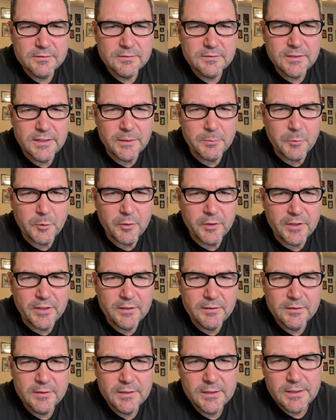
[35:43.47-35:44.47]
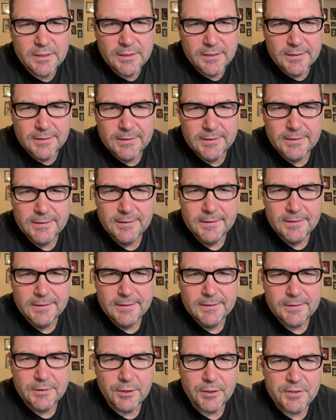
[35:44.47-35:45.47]
Anne-Marie.
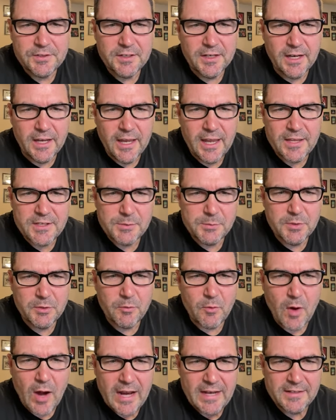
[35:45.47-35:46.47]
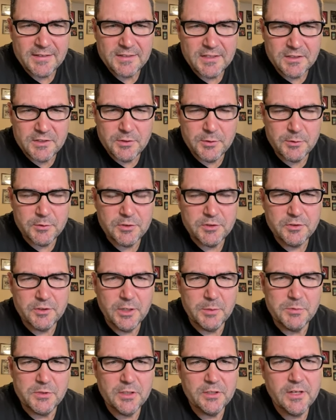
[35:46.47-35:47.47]
So you're saying he hasn't been right since those
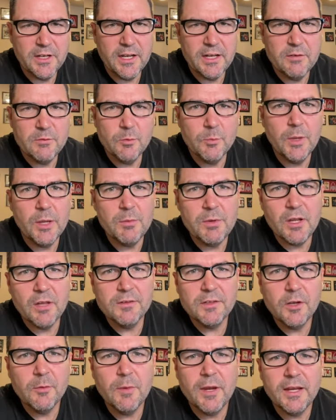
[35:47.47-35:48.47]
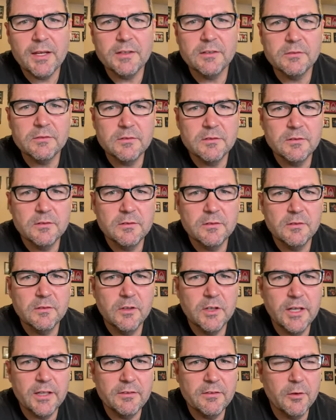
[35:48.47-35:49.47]
streams. Okay, well, maybe I'll have to go back and
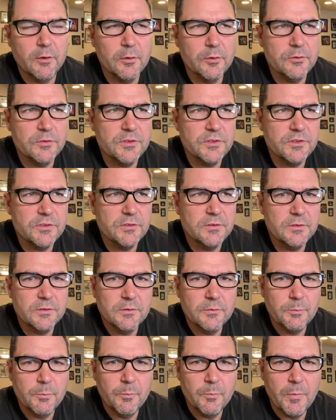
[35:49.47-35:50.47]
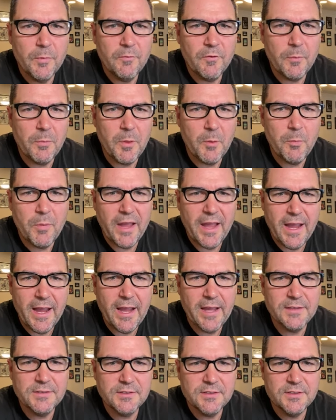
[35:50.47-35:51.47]
look at those from the
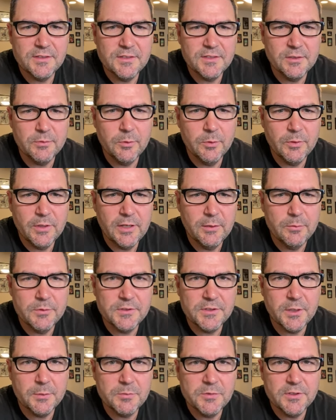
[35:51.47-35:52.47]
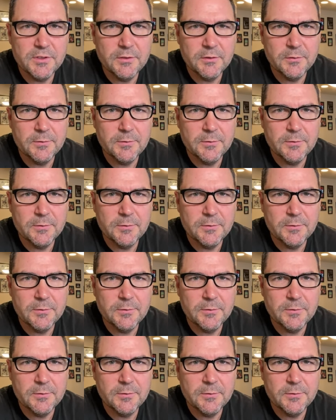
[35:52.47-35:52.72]
past and see what he was up to.